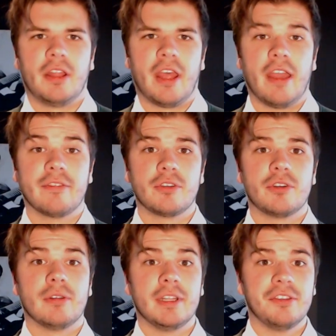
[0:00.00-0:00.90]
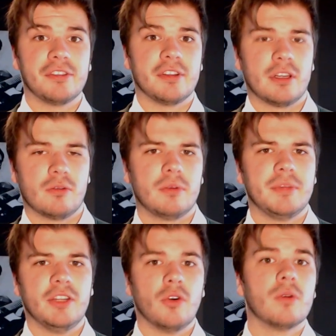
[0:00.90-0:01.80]
After the release, there will
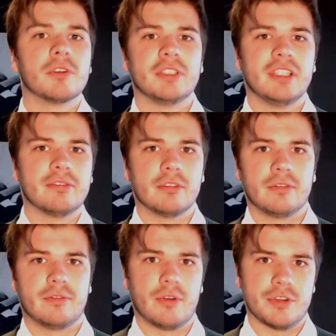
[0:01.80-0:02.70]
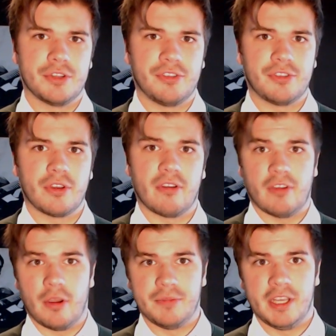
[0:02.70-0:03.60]
be no more different versions of
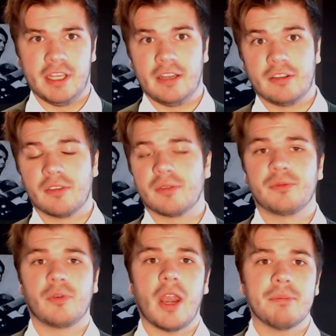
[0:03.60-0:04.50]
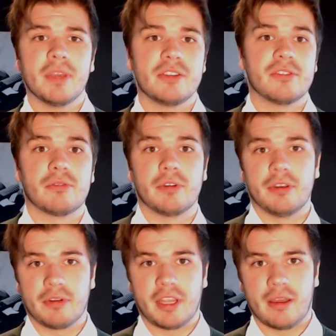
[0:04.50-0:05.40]
update and unsubscribe pages for
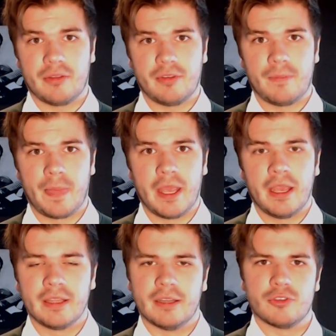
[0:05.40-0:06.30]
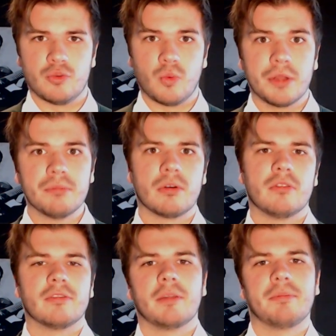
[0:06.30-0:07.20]
your account. There is one
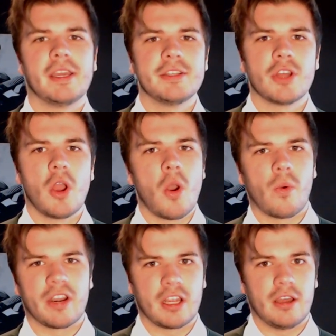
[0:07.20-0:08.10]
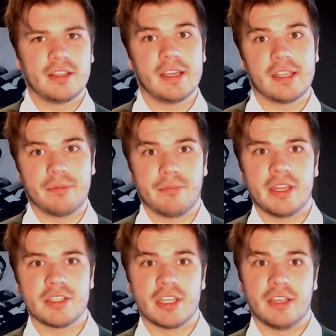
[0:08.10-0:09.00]
profile page where a contact can
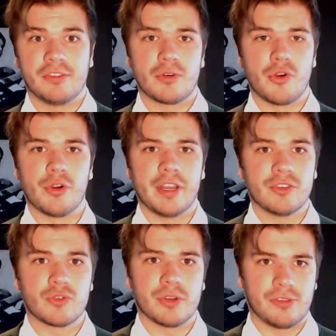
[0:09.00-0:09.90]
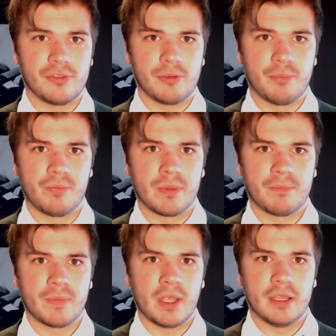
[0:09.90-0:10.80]
manage his or her interests.
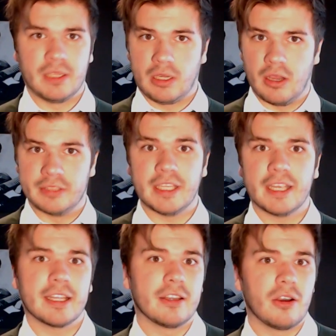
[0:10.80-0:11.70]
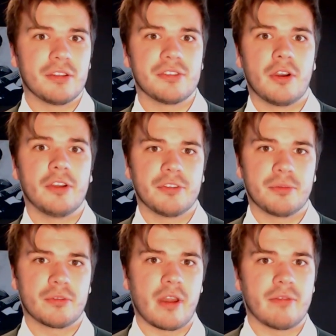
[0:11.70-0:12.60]
The contact can also
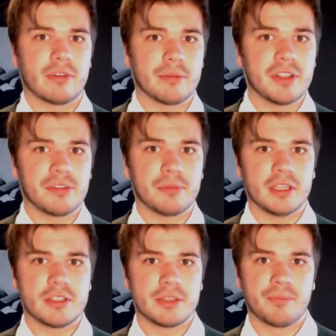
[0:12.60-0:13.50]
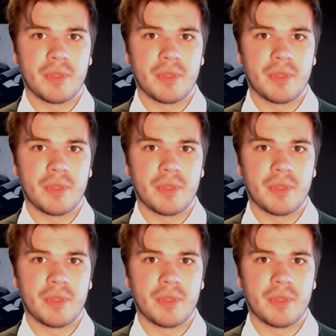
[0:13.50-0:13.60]
unsubscribe from this page.